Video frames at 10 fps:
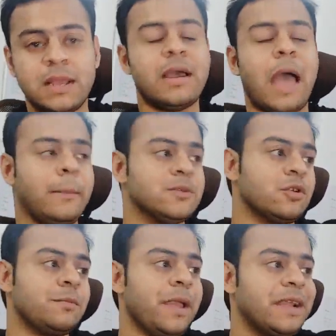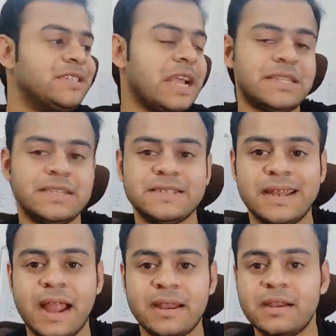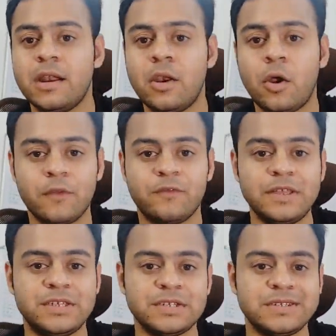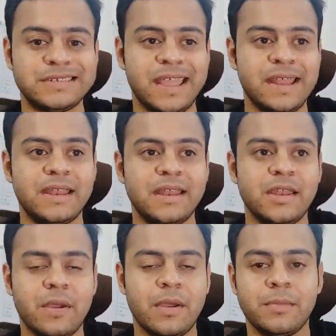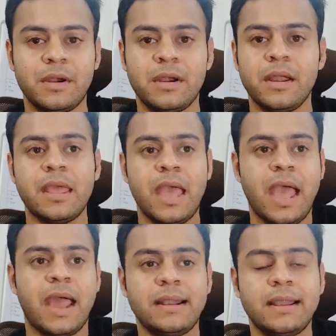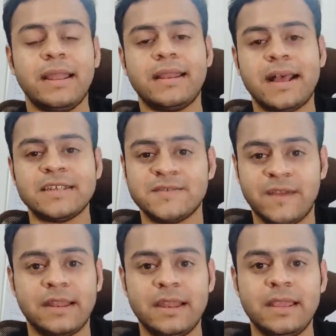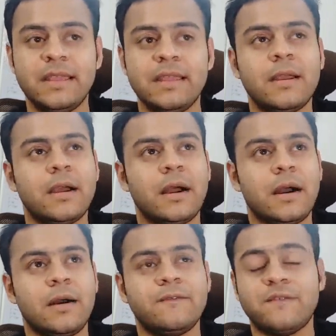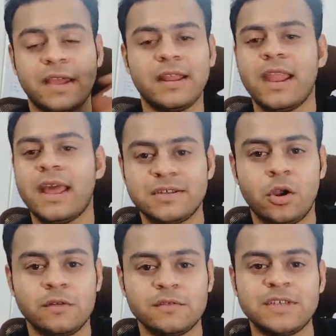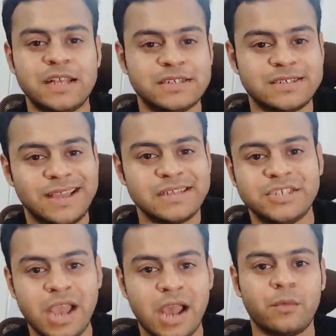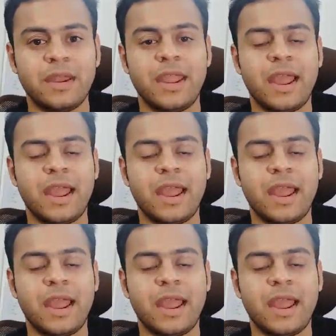Amazon made changes and added a lot of features in November, and it has finally finalized a lot of changes in January and